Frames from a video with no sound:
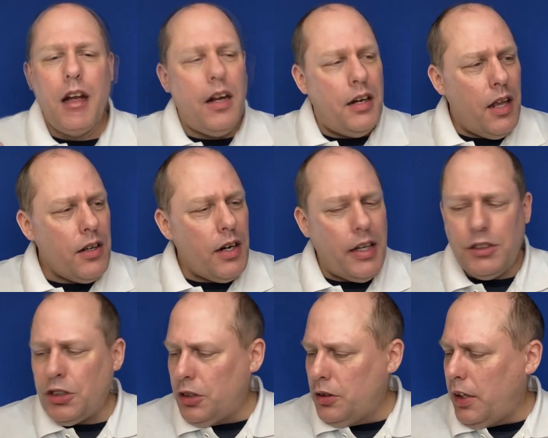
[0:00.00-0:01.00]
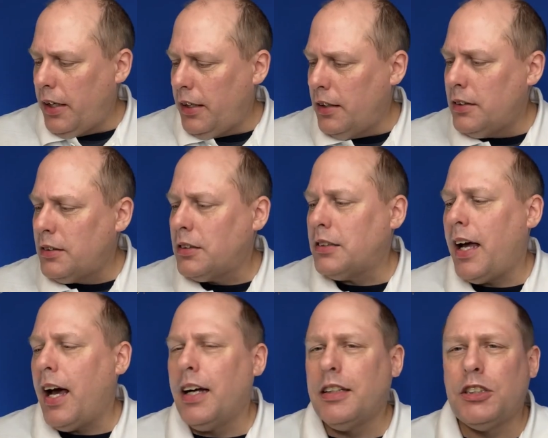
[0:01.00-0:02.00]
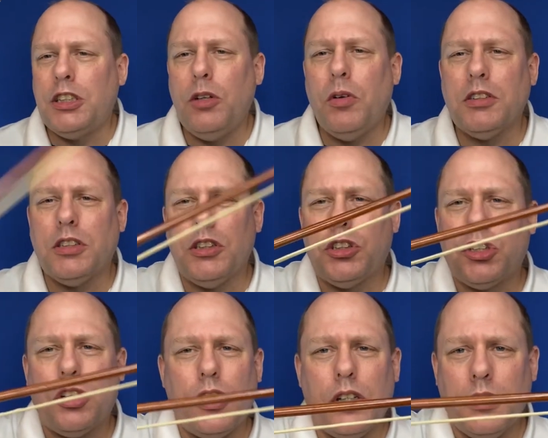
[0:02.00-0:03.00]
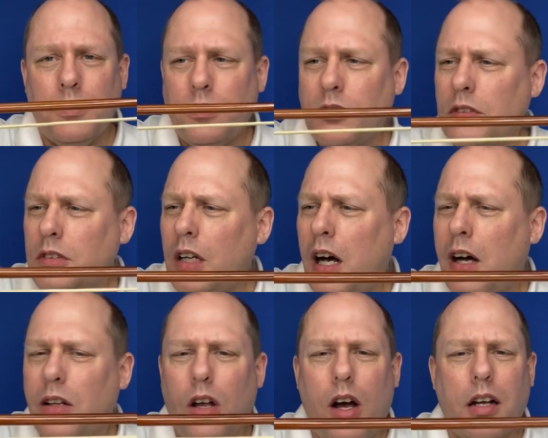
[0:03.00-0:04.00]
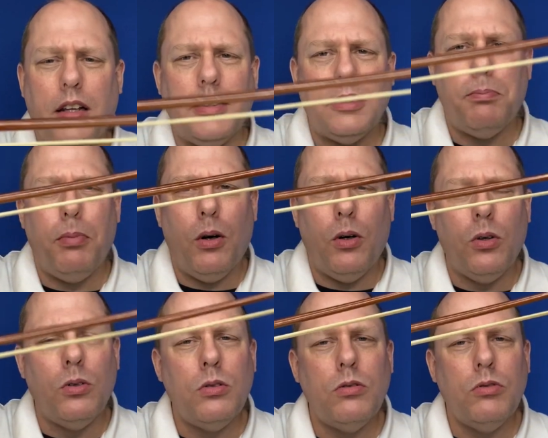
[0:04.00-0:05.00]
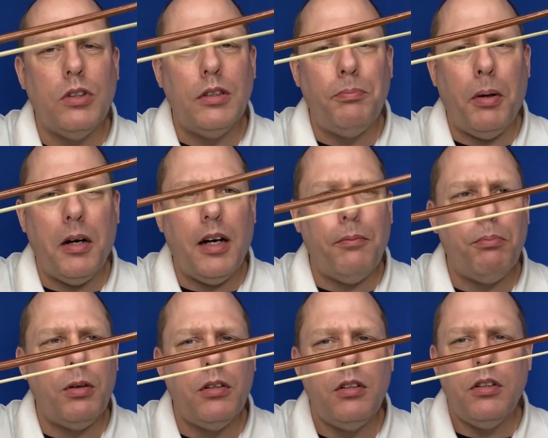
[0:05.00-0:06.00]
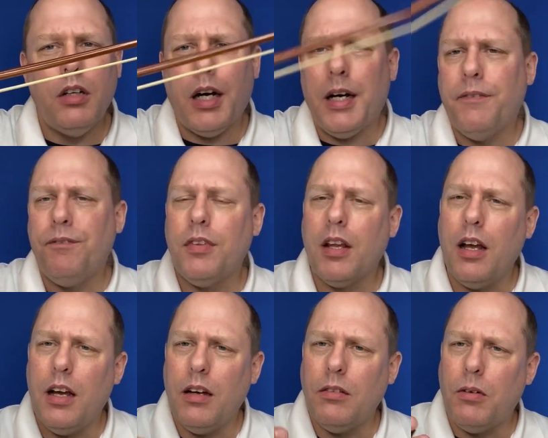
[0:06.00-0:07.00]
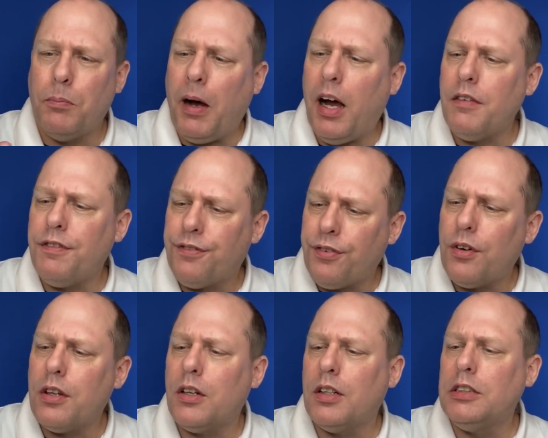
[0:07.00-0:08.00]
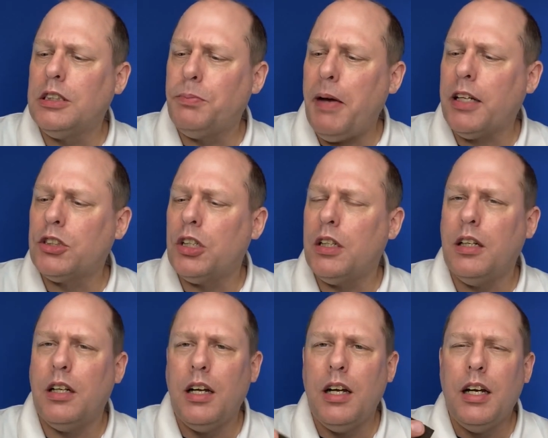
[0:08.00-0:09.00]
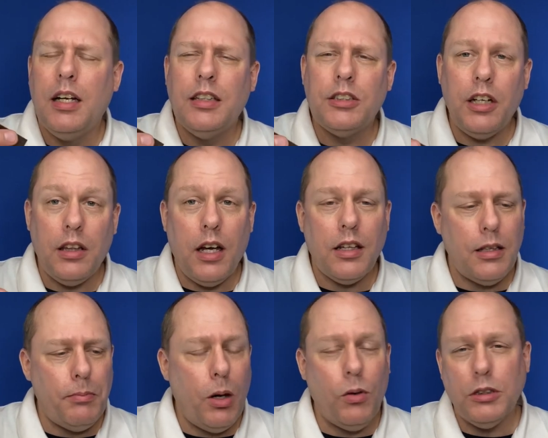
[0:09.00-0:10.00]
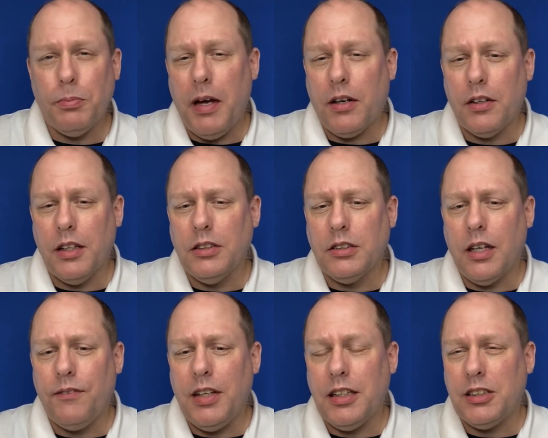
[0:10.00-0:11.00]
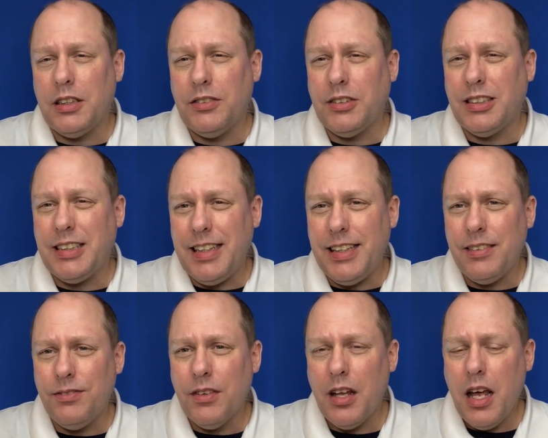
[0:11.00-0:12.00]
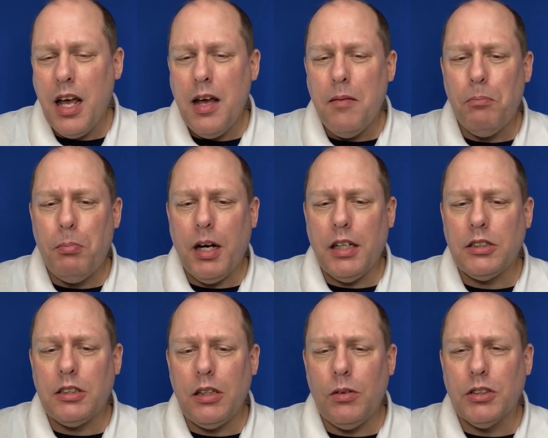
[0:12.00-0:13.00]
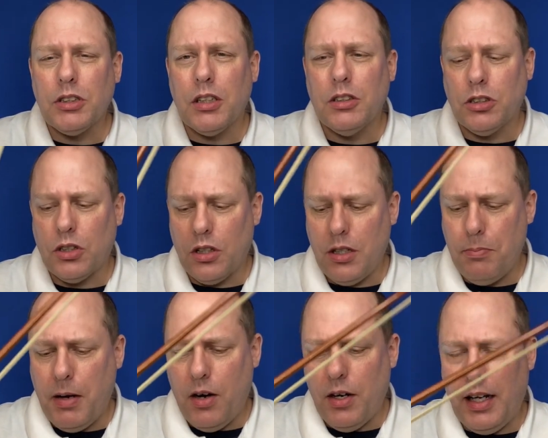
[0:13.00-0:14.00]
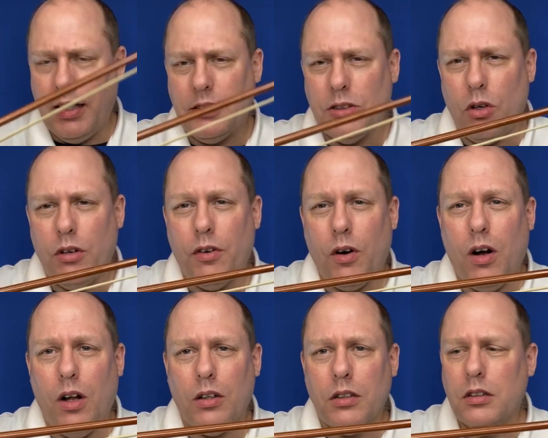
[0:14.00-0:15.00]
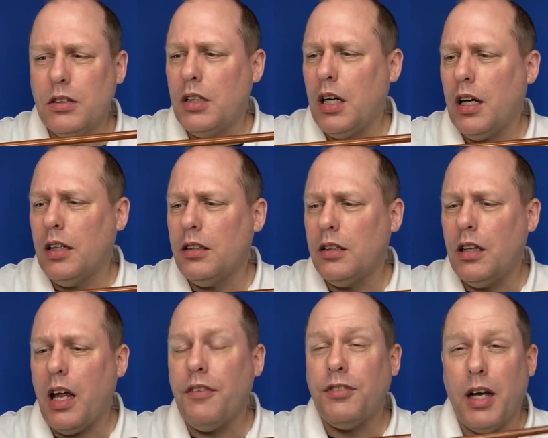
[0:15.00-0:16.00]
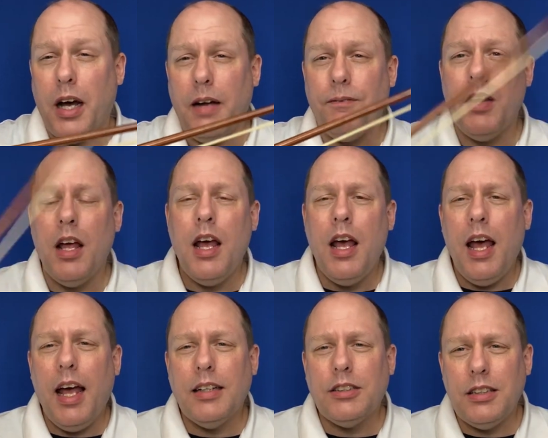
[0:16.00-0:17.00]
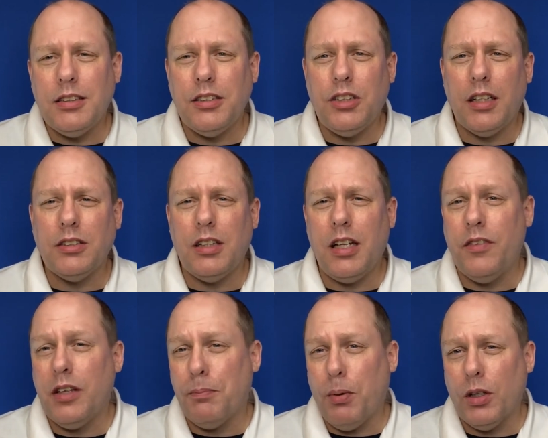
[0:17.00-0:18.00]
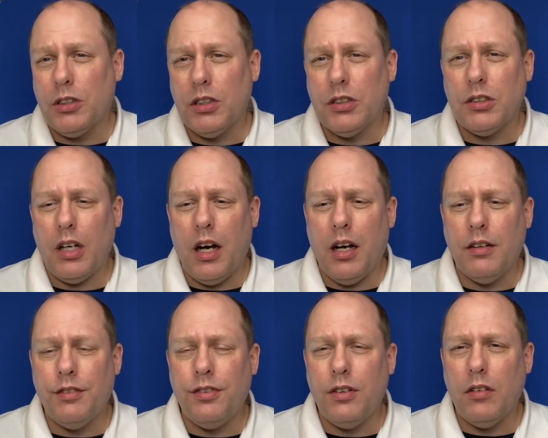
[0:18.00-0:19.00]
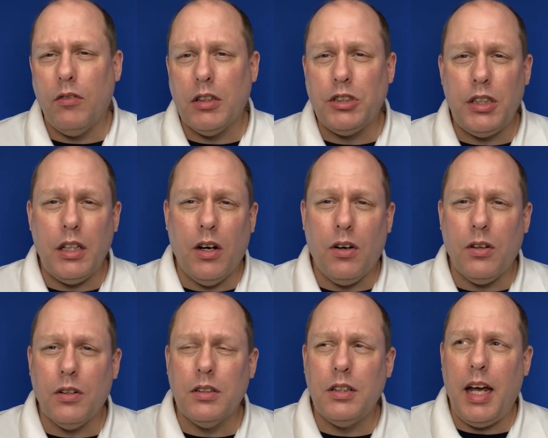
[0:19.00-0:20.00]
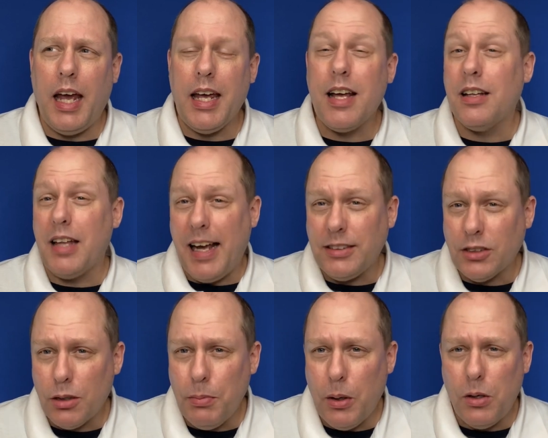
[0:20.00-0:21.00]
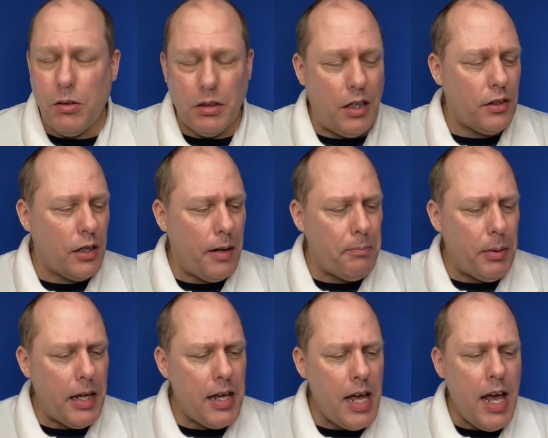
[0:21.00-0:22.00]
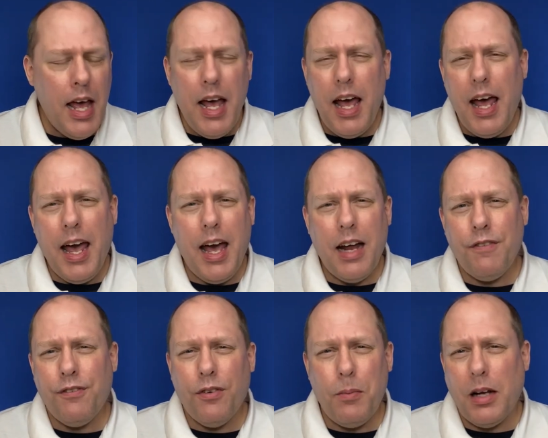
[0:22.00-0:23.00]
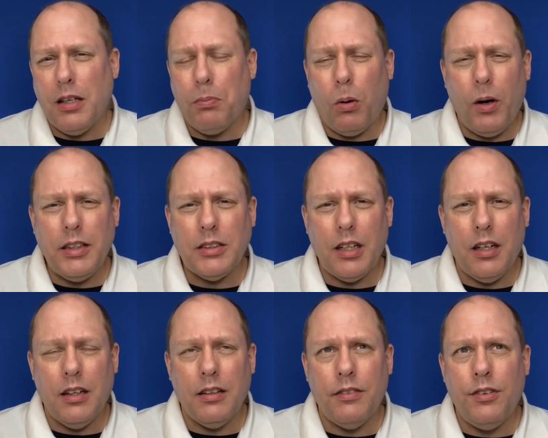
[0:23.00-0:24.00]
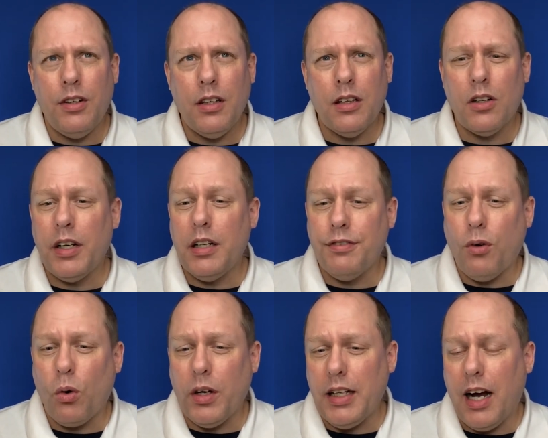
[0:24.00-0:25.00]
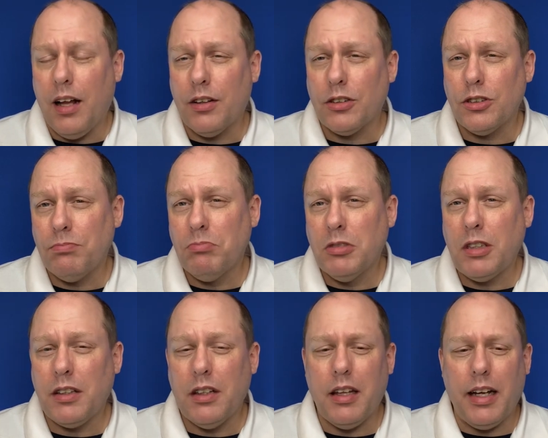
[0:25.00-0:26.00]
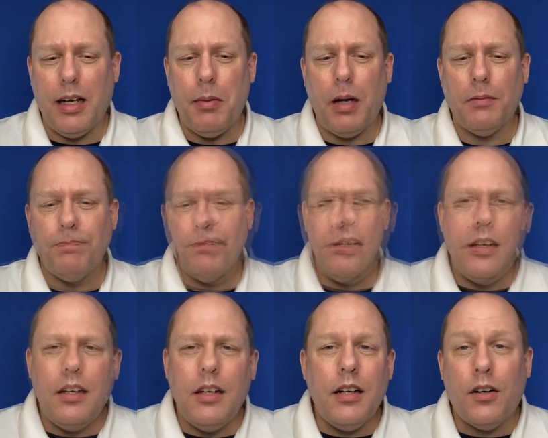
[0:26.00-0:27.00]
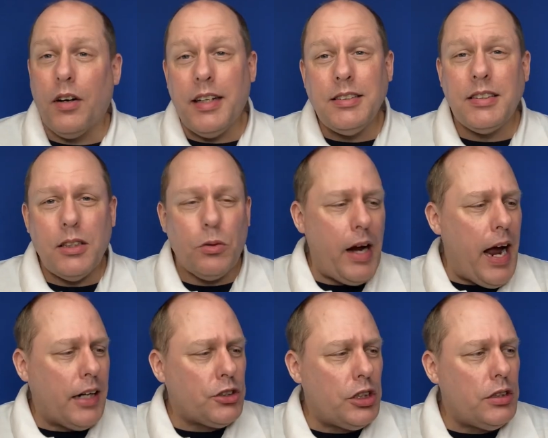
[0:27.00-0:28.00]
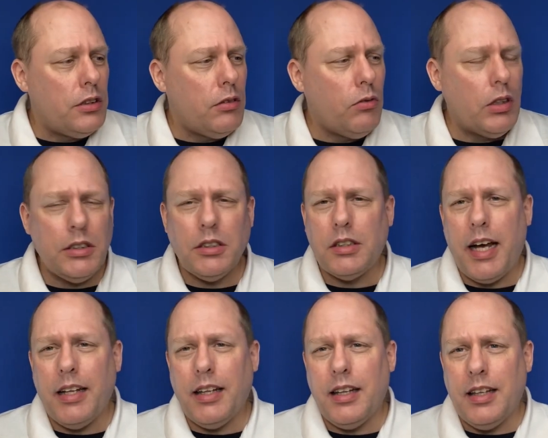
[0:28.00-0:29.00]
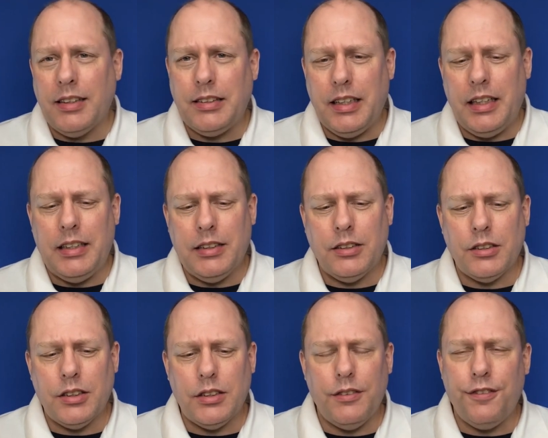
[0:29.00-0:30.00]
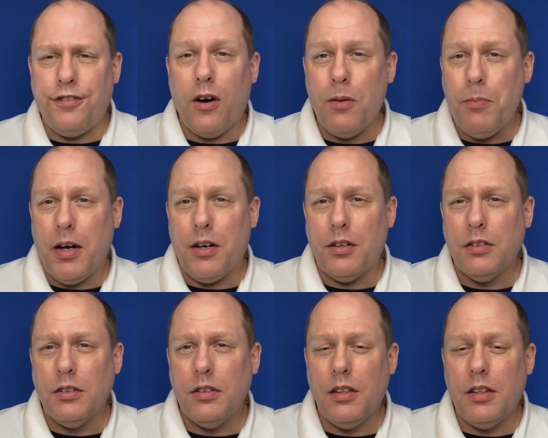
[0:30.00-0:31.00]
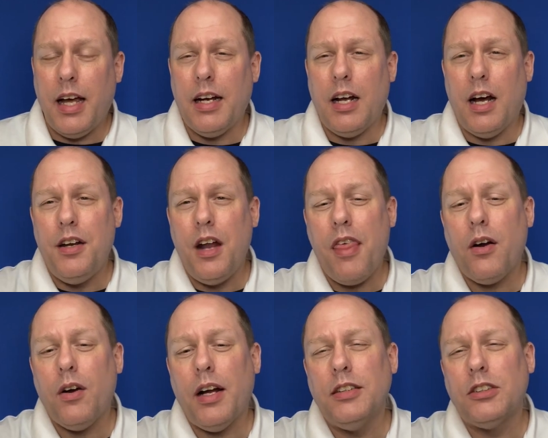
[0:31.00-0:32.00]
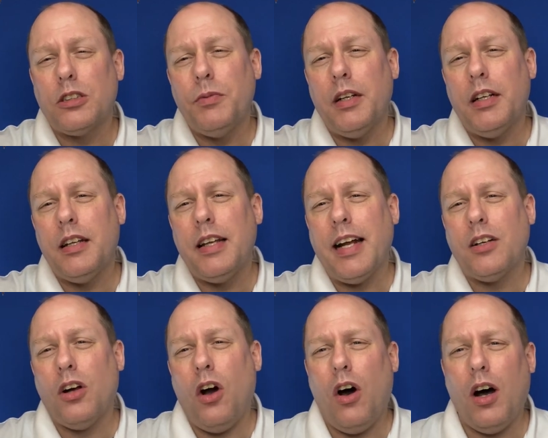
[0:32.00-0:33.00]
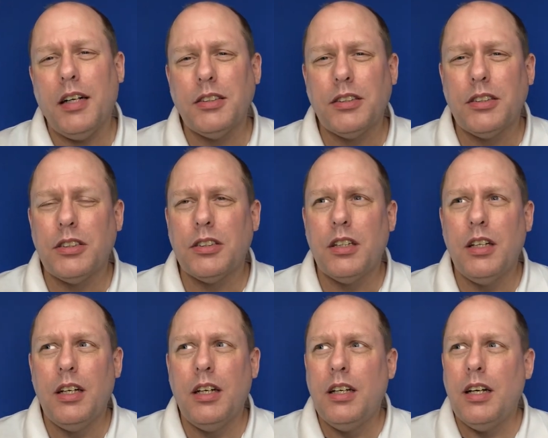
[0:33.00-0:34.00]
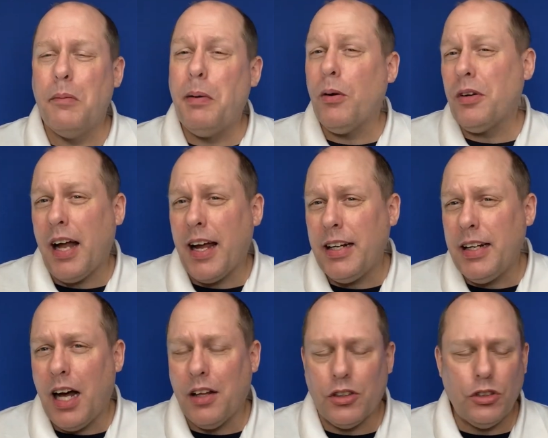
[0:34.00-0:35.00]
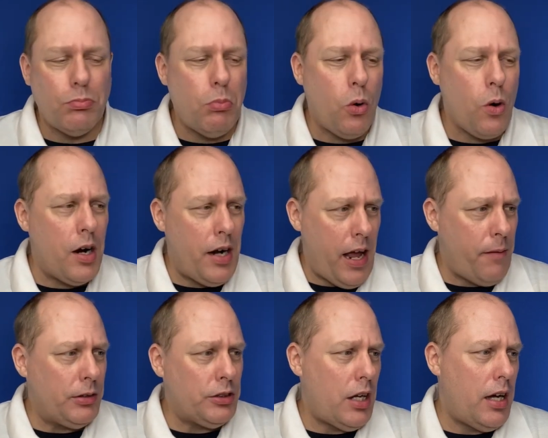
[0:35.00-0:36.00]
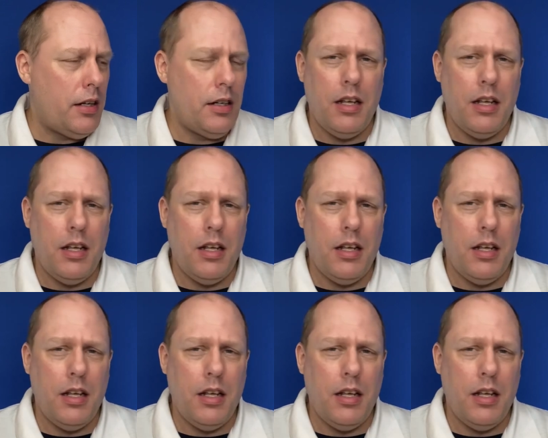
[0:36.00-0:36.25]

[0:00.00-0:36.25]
Another issue is that she wasn't sure how long this bow would put up. Um, upon further inspection, she thought the bow was better than some that she's seen, but she was concerned about its overall uh, lifetime. And she suggested even the purchase of what she called a Glasser bow, another company, at for about the price of 30 to 40 dollars something to think about her instant reaction was that this is far better than another instrument that costs about $90 more on amazon